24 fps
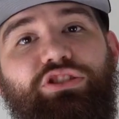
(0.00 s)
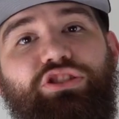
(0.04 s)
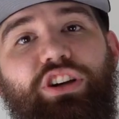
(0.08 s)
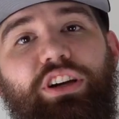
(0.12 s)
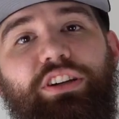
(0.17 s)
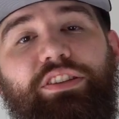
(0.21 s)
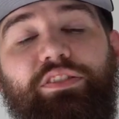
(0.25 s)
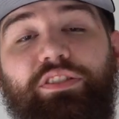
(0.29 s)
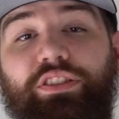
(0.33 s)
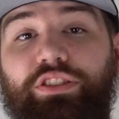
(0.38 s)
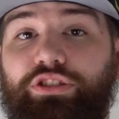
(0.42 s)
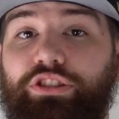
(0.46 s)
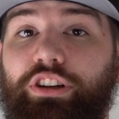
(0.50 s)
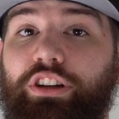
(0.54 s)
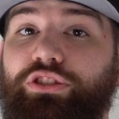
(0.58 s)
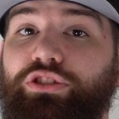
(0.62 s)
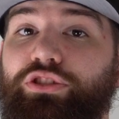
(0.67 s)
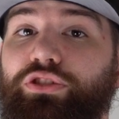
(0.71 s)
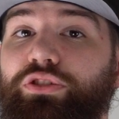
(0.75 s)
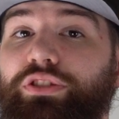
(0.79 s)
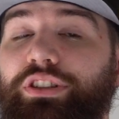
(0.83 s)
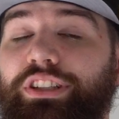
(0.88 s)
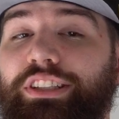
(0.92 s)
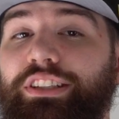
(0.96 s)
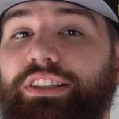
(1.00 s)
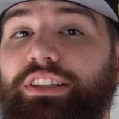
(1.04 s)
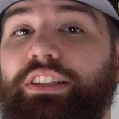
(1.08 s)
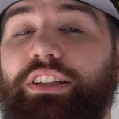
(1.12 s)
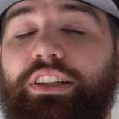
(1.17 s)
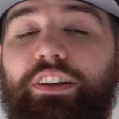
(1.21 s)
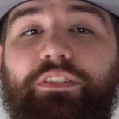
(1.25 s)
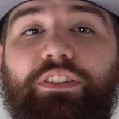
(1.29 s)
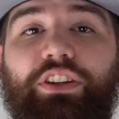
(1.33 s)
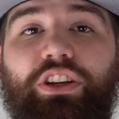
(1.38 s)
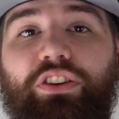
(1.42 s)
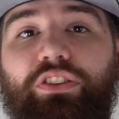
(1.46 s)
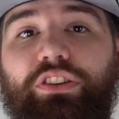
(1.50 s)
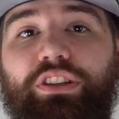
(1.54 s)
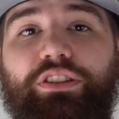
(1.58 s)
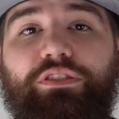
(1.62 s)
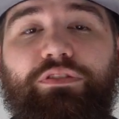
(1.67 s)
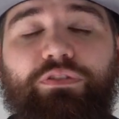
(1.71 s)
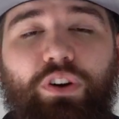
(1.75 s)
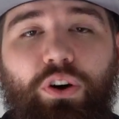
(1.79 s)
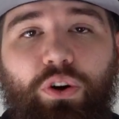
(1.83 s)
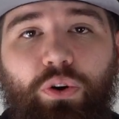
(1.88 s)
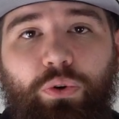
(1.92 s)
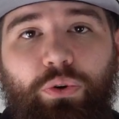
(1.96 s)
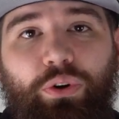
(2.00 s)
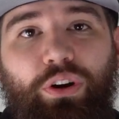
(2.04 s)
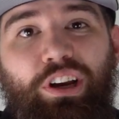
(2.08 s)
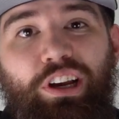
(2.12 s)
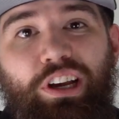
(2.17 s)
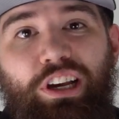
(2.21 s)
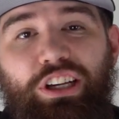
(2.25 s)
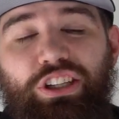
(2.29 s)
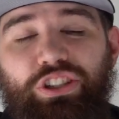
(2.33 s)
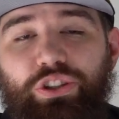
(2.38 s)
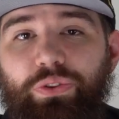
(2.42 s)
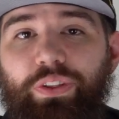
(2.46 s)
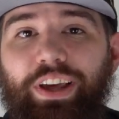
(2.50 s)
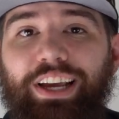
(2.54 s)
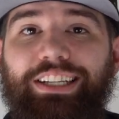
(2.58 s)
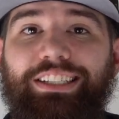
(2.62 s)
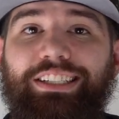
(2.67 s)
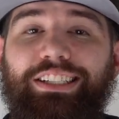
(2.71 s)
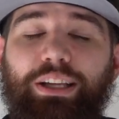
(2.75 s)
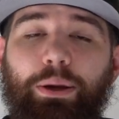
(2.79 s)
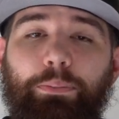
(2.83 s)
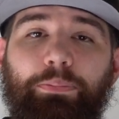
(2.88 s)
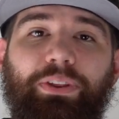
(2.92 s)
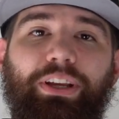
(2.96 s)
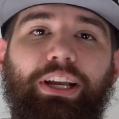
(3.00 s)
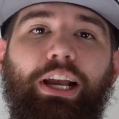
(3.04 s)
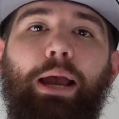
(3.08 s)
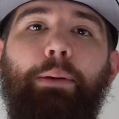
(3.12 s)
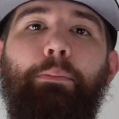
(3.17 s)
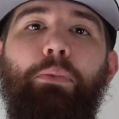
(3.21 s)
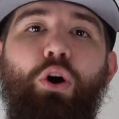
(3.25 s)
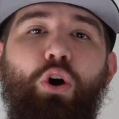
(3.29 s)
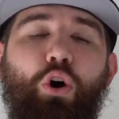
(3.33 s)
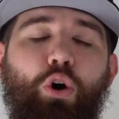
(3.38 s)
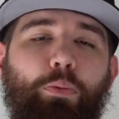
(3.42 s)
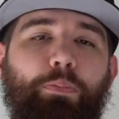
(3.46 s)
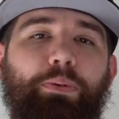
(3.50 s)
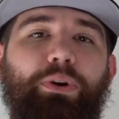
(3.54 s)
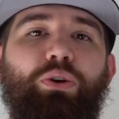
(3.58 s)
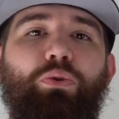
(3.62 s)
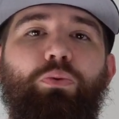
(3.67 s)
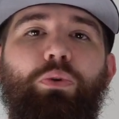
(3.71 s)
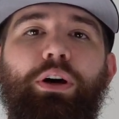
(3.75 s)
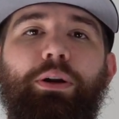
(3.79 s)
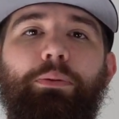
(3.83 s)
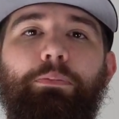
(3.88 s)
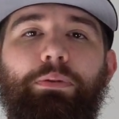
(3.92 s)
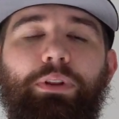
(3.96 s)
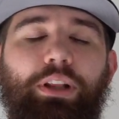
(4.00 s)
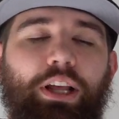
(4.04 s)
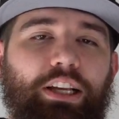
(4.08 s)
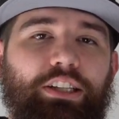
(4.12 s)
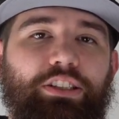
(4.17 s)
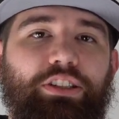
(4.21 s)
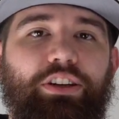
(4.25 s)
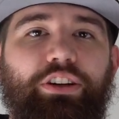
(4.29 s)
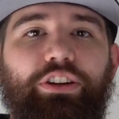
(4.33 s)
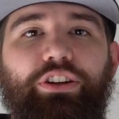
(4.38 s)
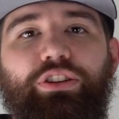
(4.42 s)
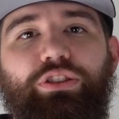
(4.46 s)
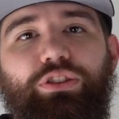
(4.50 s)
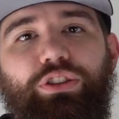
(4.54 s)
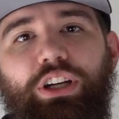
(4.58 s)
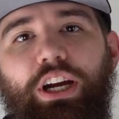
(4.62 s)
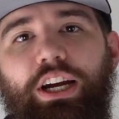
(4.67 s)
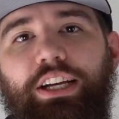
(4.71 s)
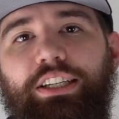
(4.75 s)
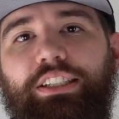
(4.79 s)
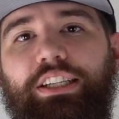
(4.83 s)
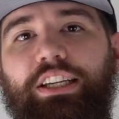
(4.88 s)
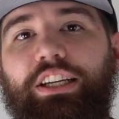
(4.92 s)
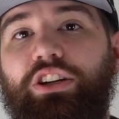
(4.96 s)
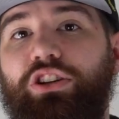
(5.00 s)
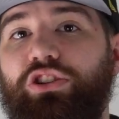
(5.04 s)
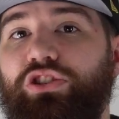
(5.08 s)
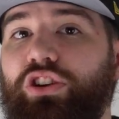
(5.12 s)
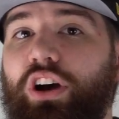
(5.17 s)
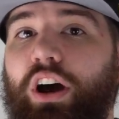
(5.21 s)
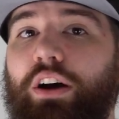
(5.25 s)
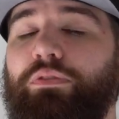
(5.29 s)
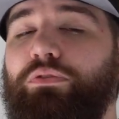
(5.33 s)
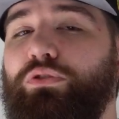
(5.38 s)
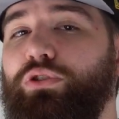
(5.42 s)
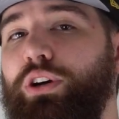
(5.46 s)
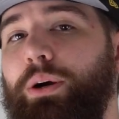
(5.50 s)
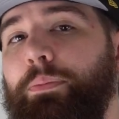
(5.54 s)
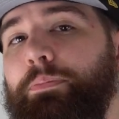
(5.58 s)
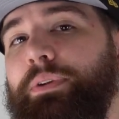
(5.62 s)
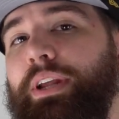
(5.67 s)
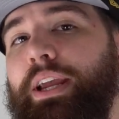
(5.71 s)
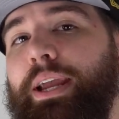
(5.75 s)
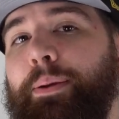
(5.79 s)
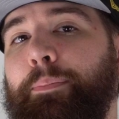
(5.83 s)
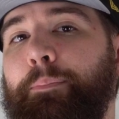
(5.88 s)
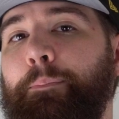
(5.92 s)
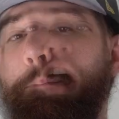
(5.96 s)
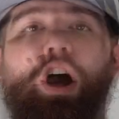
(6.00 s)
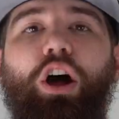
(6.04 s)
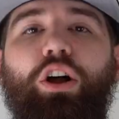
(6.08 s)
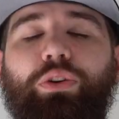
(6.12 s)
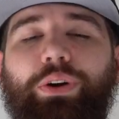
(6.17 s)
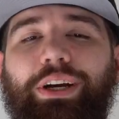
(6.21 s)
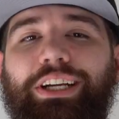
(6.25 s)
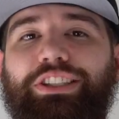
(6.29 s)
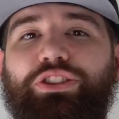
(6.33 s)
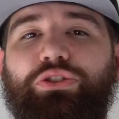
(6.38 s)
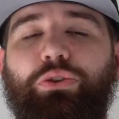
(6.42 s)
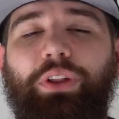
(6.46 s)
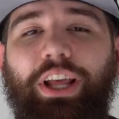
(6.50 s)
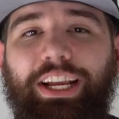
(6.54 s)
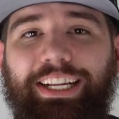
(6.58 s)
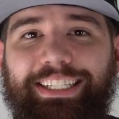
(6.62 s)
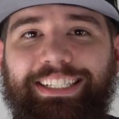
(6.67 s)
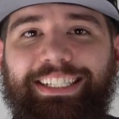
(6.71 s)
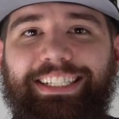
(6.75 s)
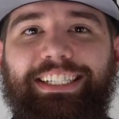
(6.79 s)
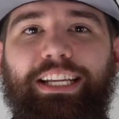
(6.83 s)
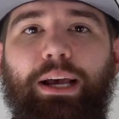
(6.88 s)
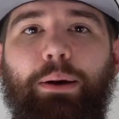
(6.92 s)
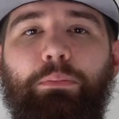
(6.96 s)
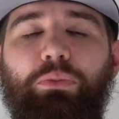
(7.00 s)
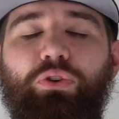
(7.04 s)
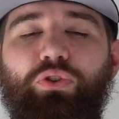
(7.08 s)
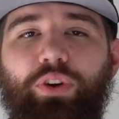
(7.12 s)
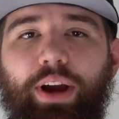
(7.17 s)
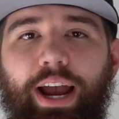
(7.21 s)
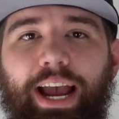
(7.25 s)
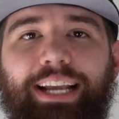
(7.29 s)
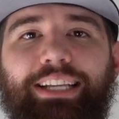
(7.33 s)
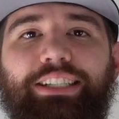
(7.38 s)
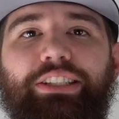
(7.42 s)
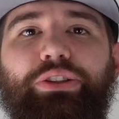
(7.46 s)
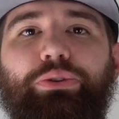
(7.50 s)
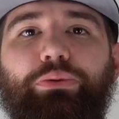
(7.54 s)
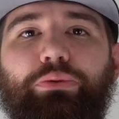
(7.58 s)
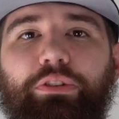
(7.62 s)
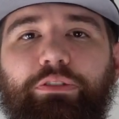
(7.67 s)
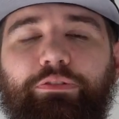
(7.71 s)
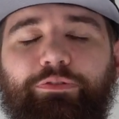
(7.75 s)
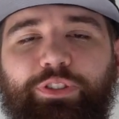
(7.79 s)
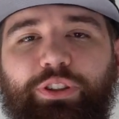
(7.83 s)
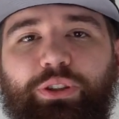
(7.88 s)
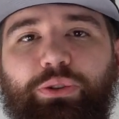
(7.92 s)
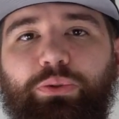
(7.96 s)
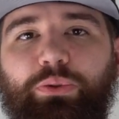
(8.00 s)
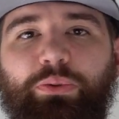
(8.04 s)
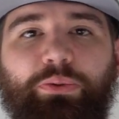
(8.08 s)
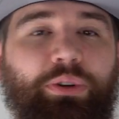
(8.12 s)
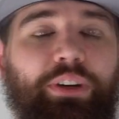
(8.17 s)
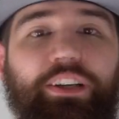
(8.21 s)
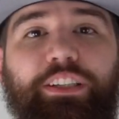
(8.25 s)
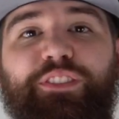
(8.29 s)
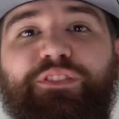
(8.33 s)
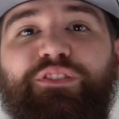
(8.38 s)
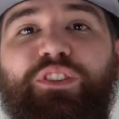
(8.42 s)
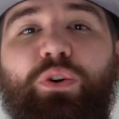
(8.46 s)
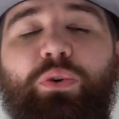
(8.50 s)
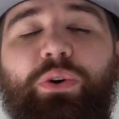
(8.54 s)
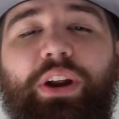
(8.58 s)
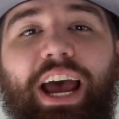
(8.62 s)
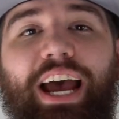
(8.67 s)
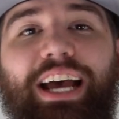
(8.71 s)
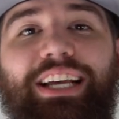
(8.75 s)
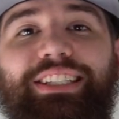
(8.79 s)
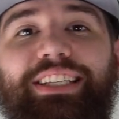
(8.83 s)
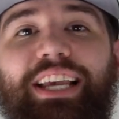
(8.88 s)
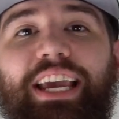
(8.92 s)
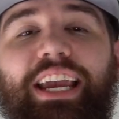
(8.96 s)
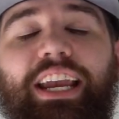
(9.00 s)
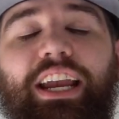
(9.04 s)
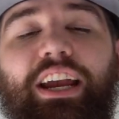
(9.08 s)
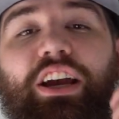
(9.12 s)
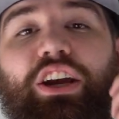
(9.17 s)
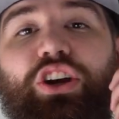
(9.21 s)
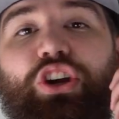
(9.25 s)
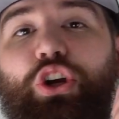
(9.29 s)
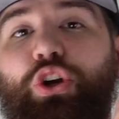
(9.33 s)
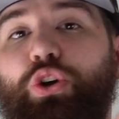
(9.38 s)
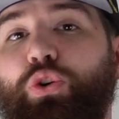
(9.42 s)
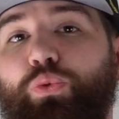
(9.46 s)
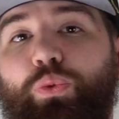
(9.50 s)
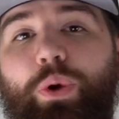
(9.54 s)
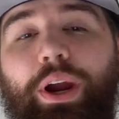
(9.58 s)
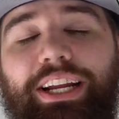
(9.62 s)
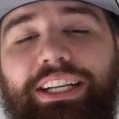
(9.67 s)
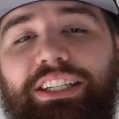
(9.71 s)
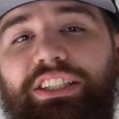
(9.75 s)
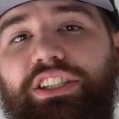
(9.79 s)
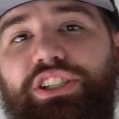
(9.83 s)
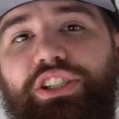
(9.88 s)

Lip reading: adjust the gesture sensitivity on this phone. So that's something I'm hoping OnePlus could address in a software update. Alright, so let's summarize the review. This phone has a great